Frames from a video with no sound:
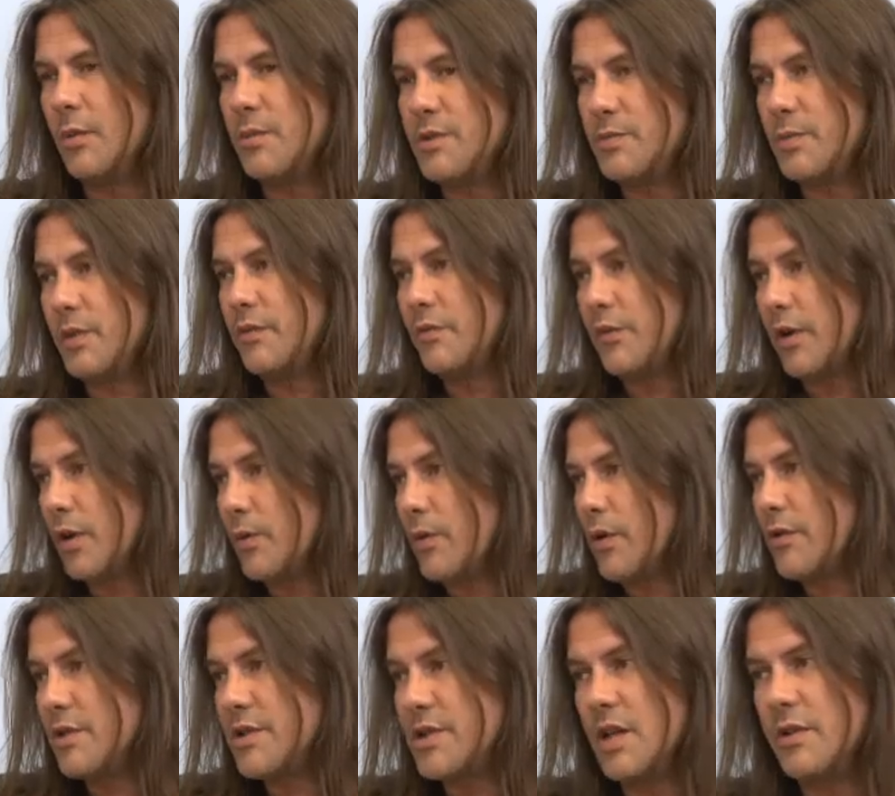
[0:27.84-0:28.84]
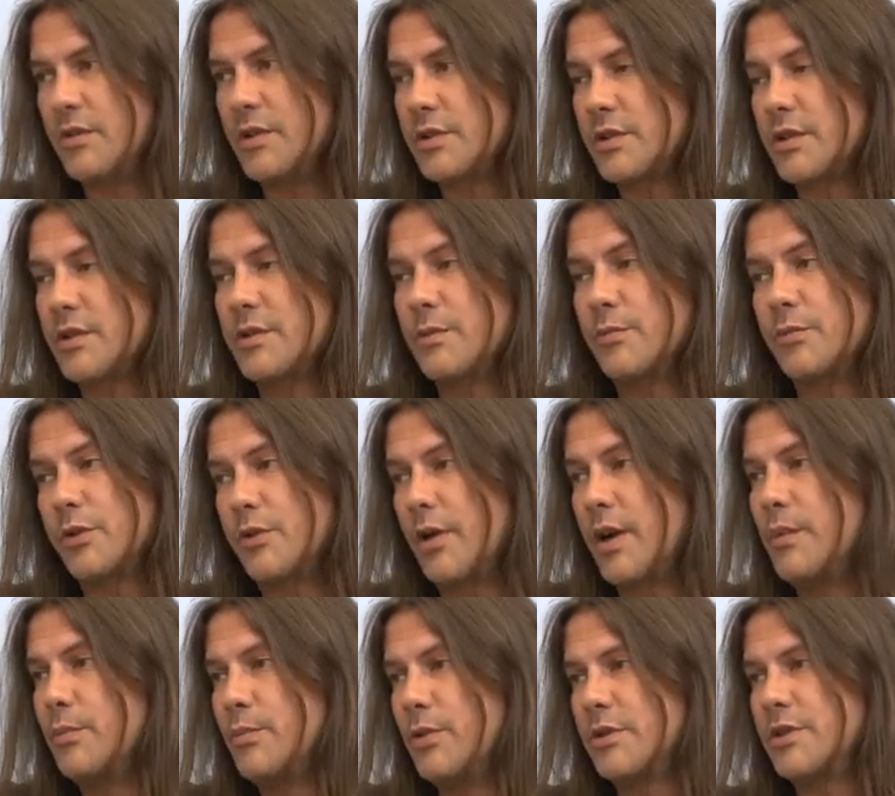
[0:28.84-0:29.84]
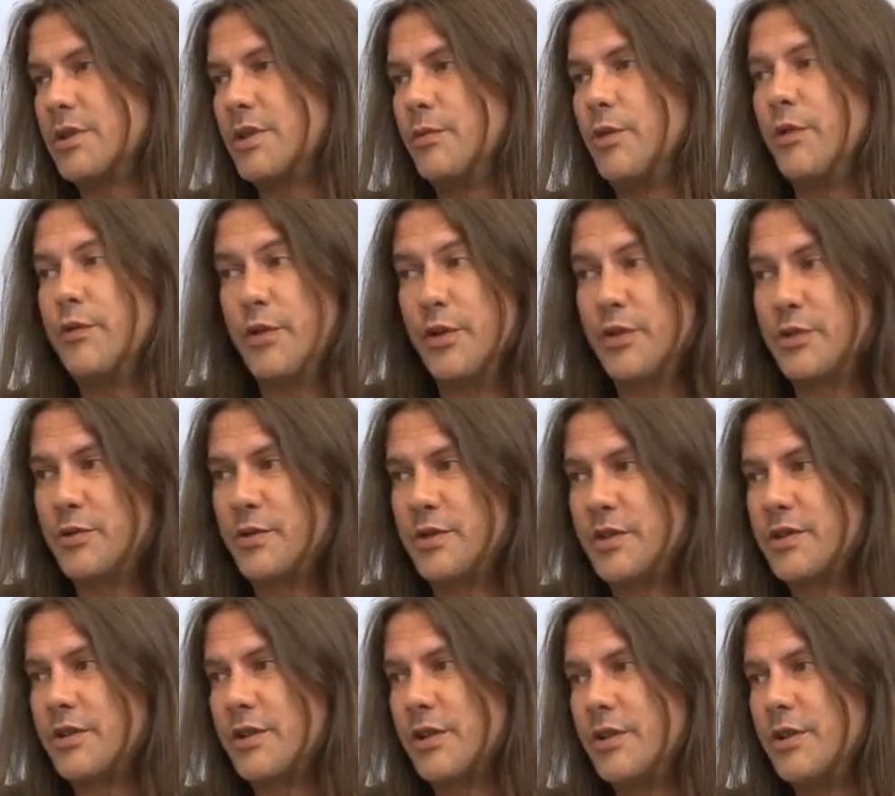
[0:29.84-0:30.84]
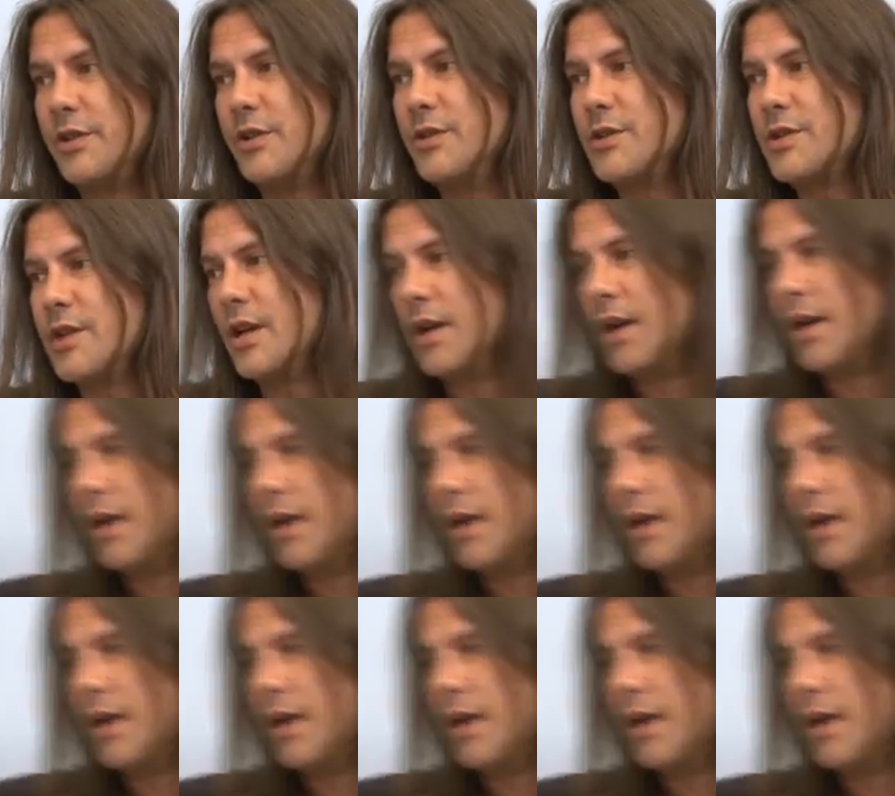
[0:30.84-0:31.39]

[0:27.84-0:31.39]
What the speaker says: It's been very well received. It's got some great positive reviews, which is good news,